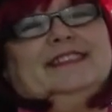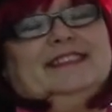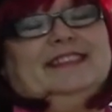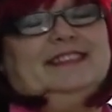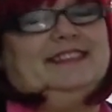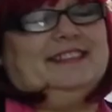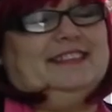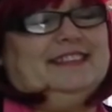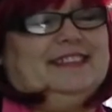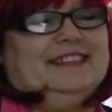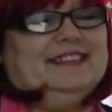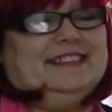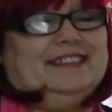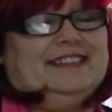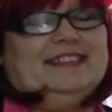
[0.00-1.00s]

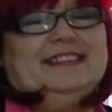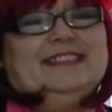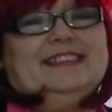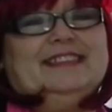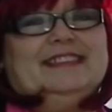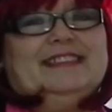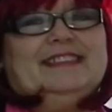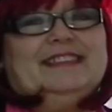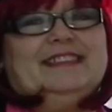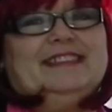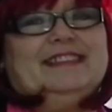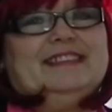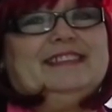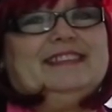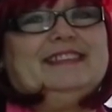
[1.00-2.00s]

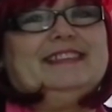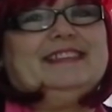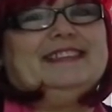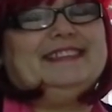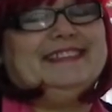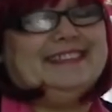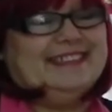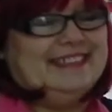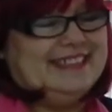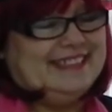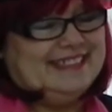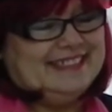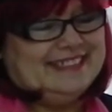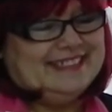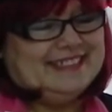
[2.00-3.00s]

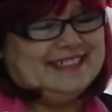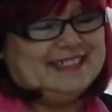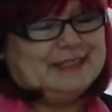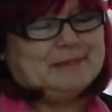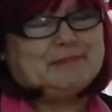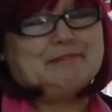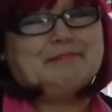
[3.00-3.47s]
The person shown says nothing.